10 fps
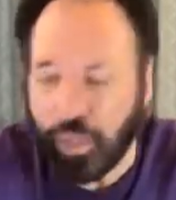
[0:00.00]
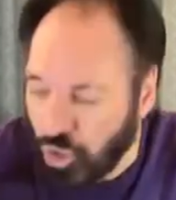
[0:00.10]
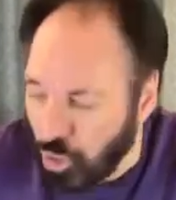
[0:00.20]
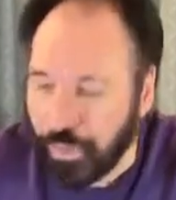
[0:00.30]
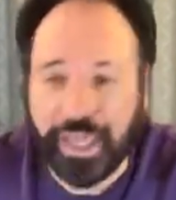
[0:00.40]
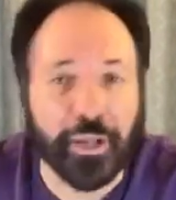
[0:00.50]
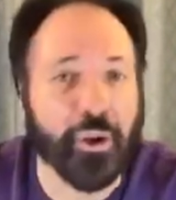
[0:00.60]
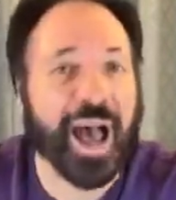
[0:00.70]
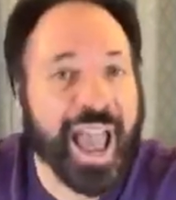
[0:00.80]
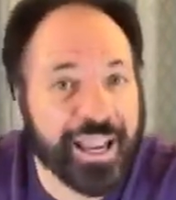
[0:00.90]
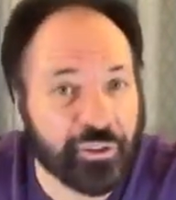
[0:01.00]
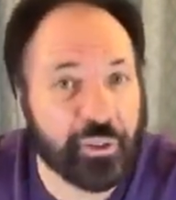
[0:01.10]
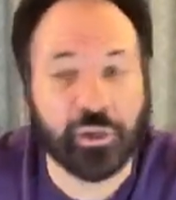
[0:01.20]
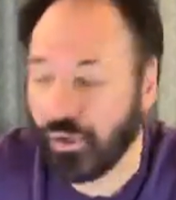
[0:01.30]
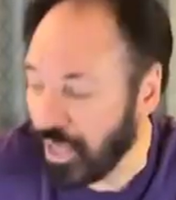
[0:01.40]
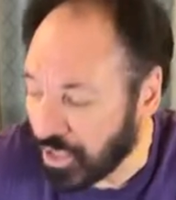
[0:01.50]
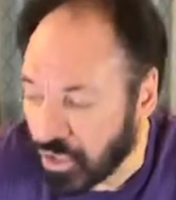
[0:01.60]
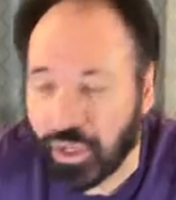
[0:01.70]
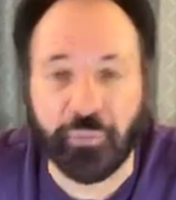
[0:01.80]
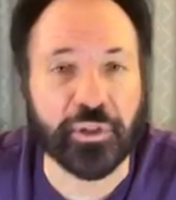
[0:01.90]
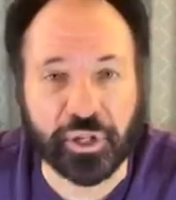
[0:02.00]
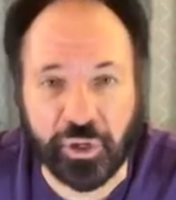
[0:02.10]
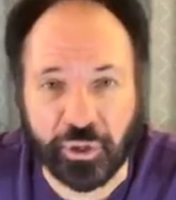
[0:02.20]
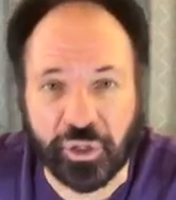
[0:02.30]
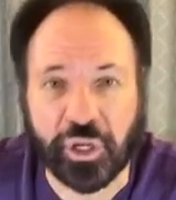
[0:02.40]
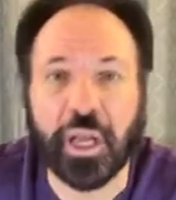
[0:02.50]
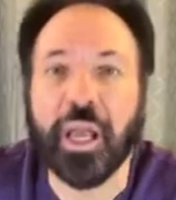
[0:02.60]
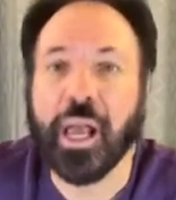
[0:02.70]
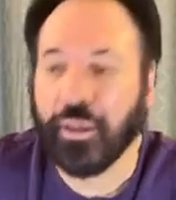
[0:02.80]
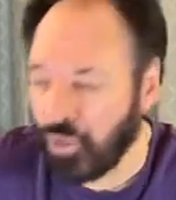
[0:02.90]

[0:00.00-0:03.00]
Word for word: where you begin to hate the traditions of the church,